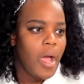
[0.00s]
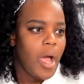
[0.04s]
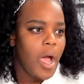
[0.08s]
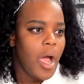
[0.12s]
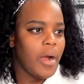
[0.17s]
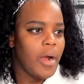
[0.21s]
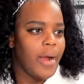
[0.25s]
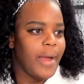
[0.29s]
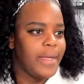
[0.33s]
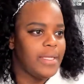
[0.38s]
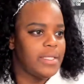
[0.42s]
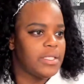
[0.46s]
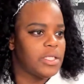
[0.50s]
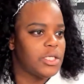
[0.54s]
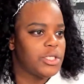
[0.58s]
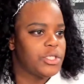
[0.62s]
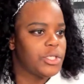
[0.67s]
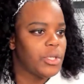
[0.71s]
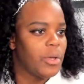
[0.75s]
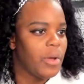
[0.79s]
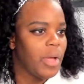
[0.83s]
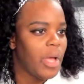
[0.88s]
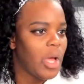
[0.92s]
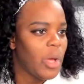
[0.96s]
All right,
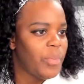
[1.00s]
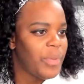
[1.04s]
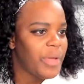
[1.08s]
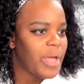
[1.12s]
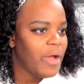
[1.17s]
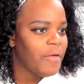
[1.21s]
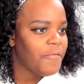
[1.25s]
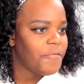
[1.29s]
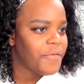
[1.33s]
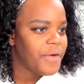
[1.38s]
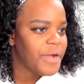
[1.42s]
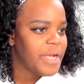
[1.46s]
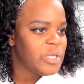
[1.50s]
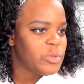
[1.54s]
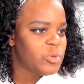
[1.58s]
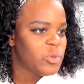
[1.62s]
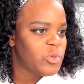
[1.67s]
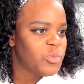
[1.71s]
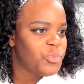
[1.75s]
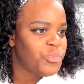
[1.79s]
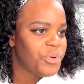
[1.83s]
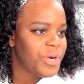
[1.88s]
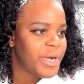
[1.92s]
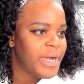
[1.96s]
so helping out friends
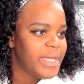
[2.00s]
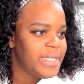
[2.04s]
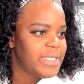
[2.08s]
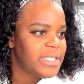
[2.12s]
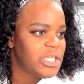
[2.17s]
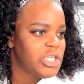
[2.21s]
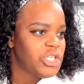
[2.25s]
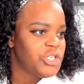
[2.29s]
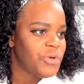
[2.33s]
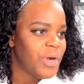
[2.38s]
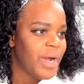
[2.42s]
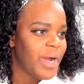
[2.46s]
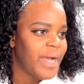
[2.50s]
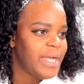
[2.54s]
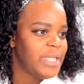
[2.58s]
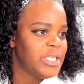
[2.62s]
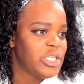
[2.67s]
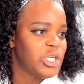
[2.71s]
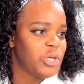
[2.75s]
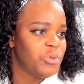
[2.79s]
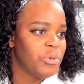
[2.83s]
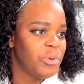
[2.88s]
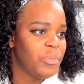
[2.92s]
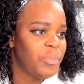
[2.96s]
with prints and trying
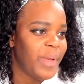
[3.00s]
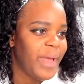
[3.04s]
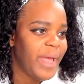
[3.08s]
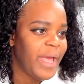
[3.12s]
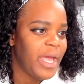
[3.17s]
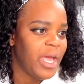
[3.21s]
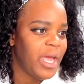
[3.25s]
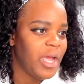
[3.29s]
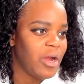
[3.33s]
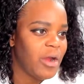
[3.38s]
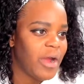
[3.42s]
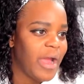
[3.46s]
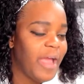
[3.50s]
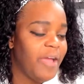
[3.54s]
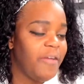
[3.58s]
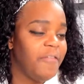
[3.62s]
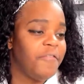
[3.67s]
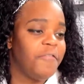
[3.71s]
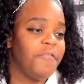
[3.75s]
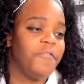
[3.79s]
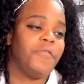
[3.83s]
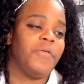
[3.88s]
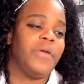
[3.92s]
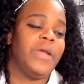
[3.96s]
to repair a
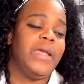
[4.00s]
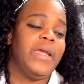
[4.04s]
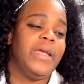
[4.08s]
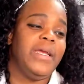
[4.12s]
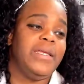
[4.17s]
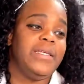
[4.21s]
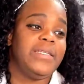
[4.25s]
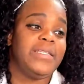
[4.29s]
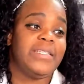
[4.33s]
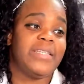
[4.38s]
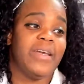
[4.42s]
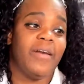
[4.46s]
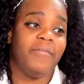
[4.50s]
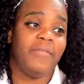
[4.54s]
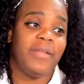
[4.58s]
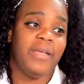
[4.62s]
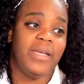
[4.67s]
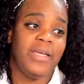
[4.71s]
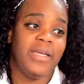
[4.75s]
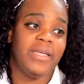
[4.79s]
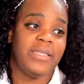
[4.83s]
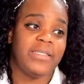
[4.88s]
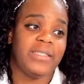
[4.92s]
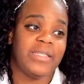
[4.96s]
free
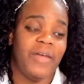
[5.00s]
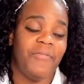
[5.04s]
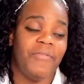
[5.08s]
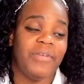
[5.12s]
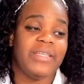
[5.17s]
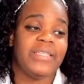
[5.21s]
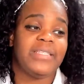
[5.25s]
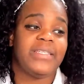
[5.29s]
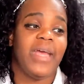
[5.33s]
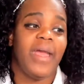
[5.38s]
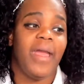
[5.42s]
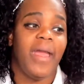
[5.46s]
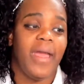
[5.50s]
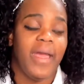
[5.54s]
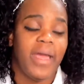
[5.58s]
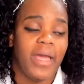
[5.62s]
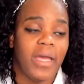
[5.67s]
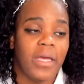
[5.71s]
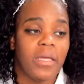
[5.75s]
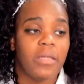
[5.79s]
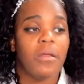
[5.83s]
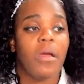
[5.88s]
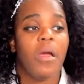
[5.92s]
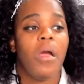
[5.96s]

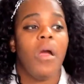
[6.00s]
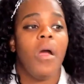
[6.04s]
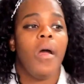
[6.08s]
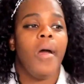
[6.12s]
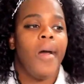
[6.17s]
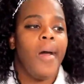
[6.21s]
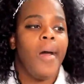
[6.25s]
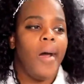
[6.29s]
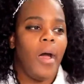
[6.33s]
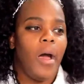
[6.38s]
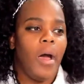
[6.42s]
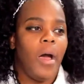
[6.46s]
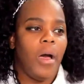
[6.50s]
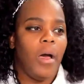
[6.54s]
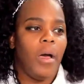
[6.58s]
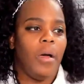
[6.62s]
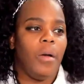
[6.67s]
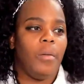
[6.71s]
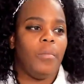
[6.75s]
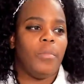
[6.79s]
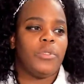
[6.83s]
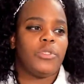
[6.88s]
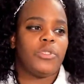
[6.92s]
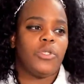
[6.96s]
7710.
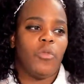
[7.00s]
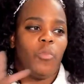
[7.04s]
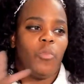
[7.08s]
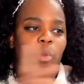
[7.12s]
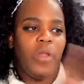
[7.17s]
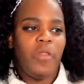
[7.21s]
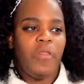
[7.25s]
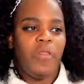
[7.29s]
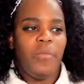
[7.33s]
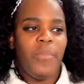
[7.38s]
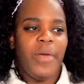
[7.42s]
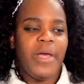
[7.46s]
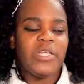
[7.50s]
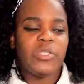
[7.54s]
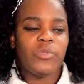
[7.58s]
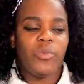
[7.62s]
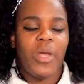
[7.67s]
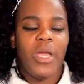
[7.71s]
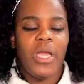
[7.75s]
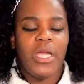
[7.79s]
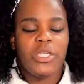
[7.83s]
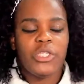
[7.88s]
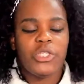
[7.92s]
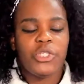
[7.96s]
So one of the best
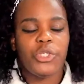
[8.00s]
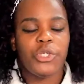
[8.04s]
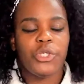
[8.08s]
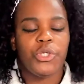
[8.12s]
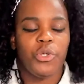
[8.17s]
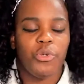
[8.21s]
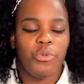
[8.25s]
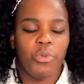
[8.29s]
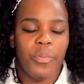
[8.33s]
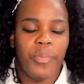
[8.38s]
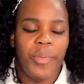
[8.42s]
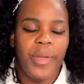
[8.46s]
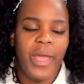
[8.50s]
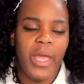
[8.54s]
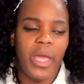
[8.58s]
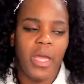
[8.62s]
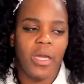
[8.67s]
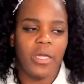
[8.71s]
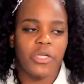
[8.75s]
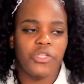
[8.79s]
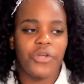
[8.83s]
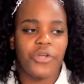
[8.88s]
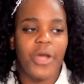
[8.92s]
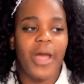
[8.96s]
ways to
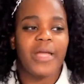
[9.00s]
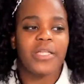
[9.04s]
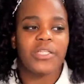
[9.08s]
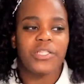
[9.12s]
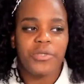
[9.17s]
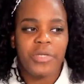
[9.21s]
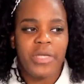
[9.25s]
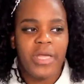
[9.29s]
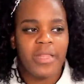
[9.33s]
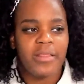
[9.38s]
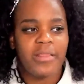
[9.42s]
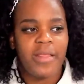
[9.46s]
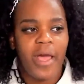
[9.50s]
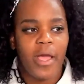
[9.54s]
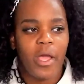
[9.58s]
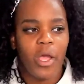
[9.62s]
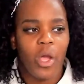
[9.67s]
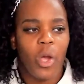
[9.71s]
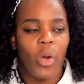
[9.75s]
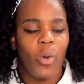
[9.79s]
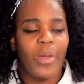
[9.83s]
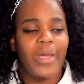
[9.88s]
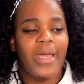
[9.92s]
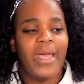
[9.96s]
try to get
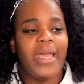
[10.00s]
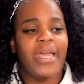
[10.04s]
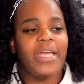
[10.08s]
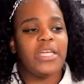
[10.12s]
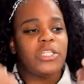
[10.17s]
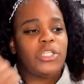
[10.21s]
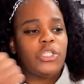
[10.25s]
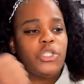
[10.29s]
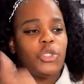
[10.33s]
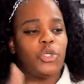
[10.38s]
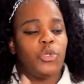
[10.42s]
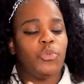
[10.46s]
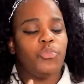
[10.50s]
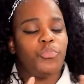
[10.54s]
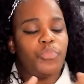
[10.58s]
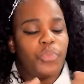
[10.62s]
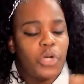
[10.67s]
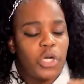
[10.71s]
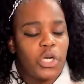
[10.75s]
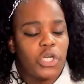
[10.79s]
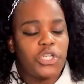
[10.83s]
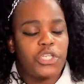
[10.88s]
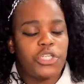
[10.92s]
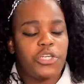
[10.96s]
that going is to
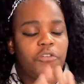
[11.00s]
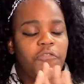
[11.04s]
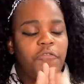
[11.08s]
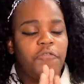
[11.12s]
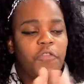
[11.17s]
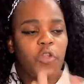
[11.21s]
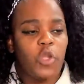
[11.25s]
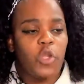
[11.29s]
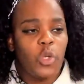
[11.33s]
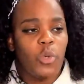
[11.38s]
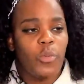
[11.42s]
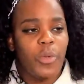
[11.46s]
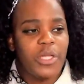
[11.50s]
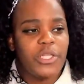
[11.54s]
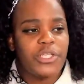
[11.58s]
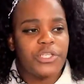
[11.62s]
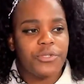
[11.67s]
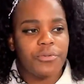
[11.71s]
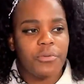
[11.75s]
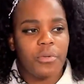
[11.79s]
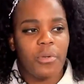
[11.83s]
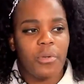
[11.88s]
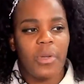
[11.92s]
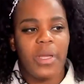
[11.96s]
push
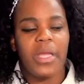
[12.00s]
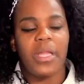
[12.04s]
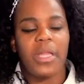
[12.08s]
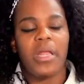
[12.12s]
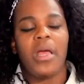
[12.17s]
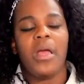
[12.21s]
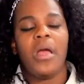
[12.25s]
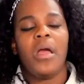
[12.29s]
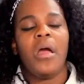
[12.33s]
fluids through it.